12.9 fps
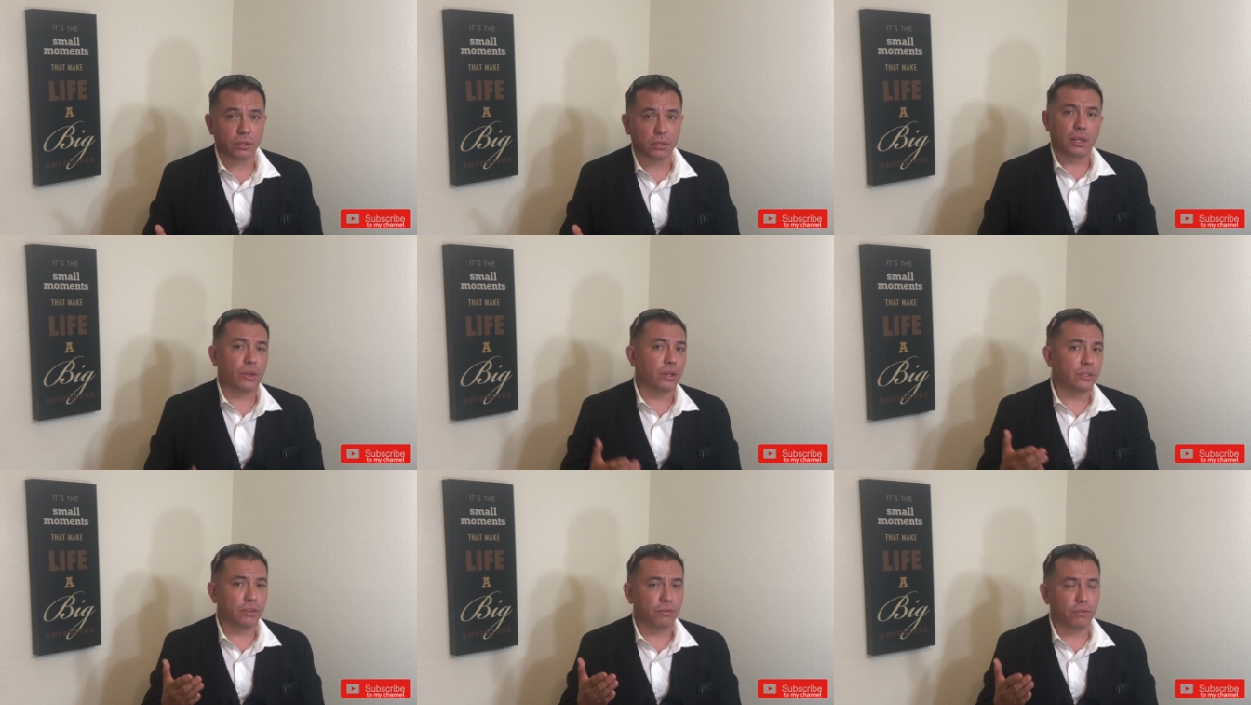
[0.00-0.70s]
Now
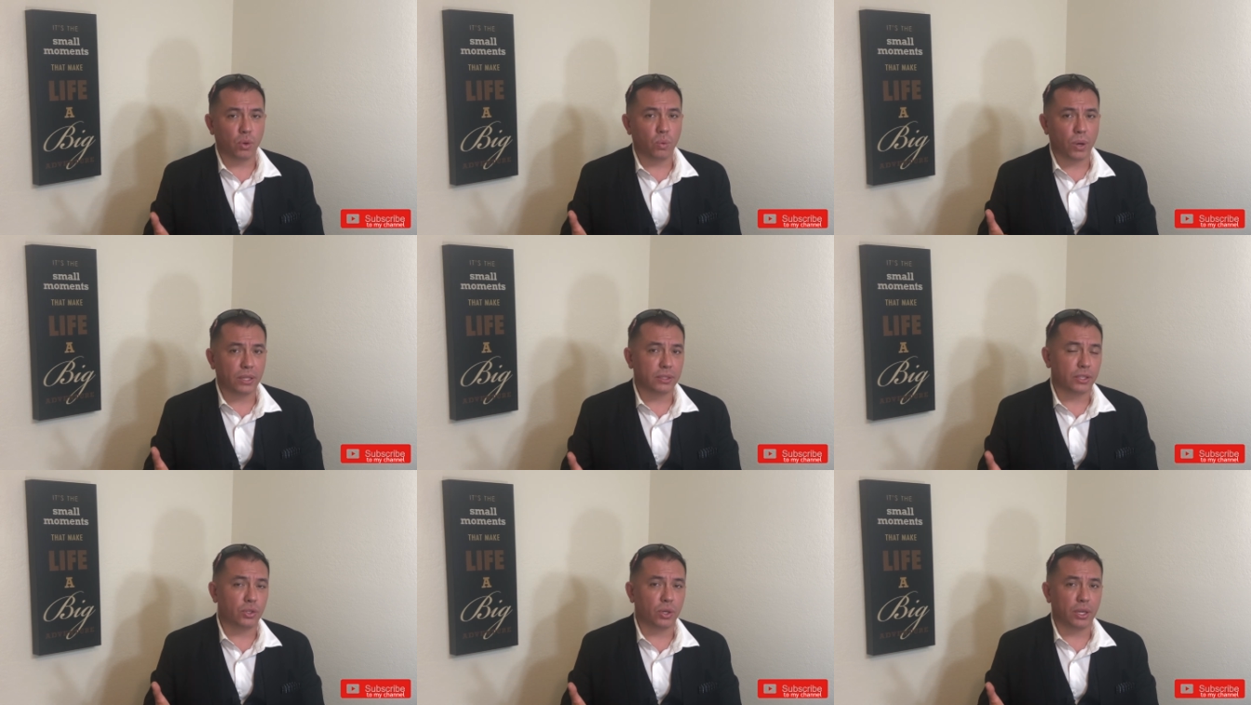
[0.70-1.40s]
there's a few ways
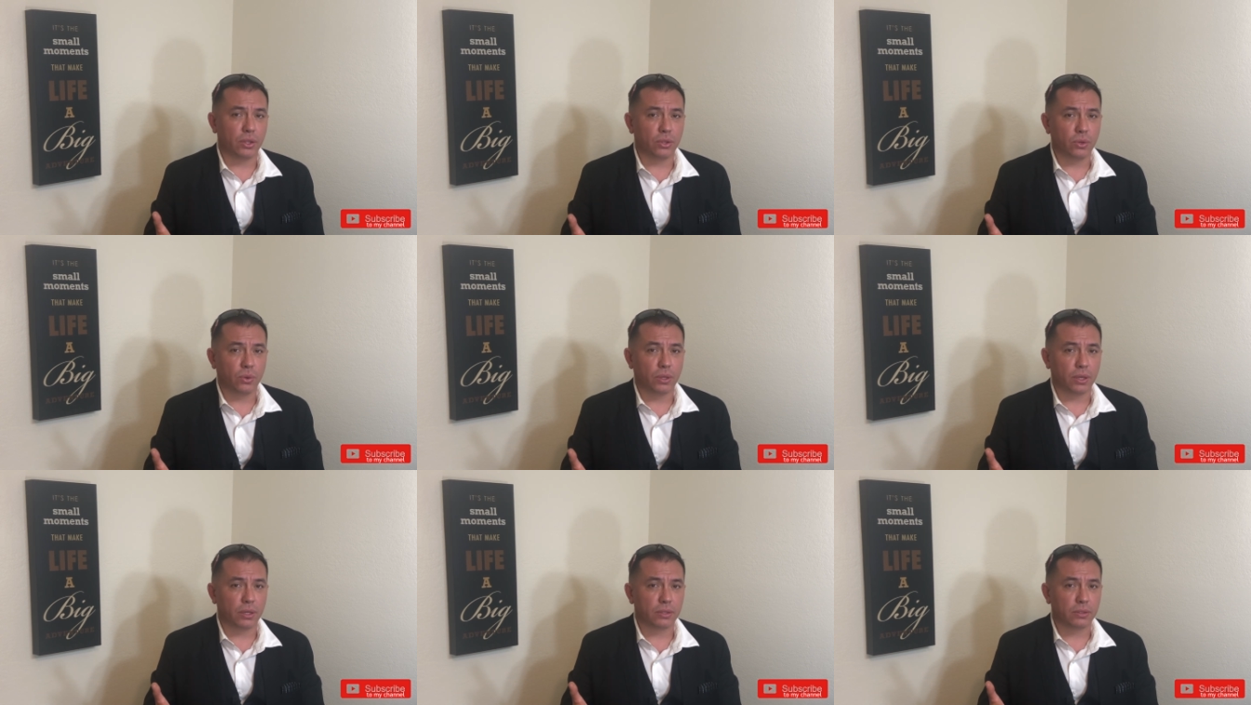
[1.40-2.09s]
that you can do
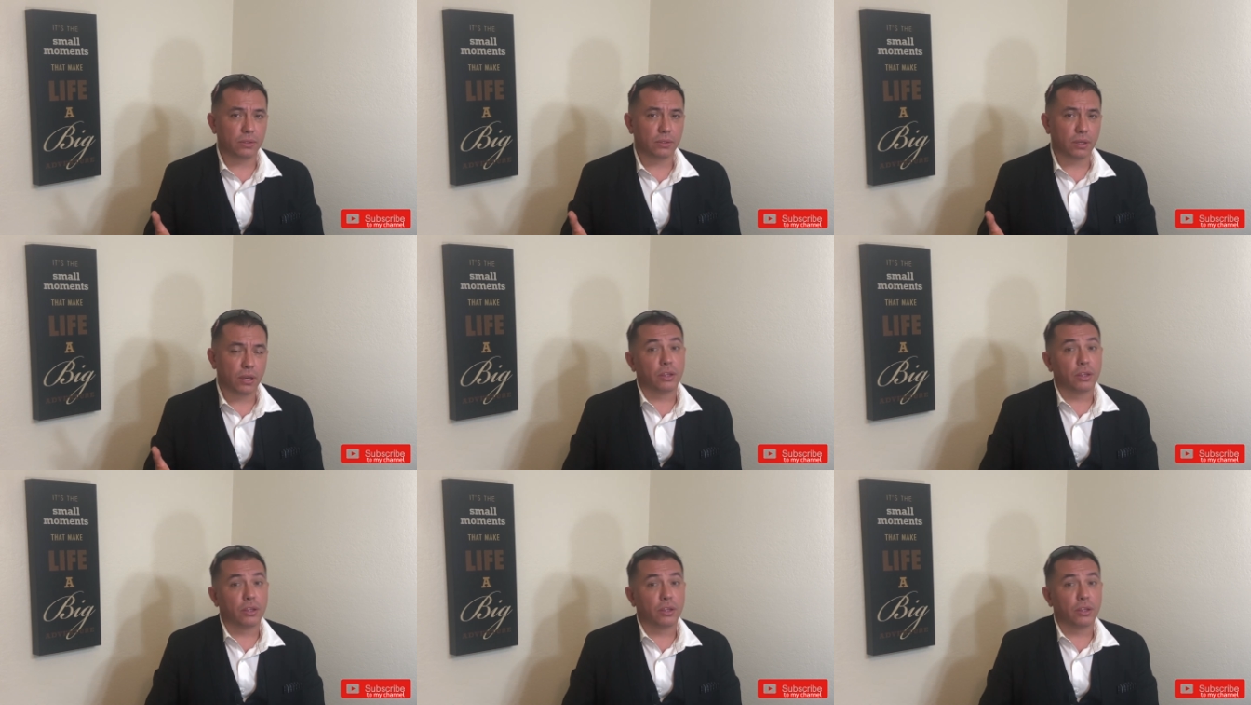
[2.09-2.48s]
this.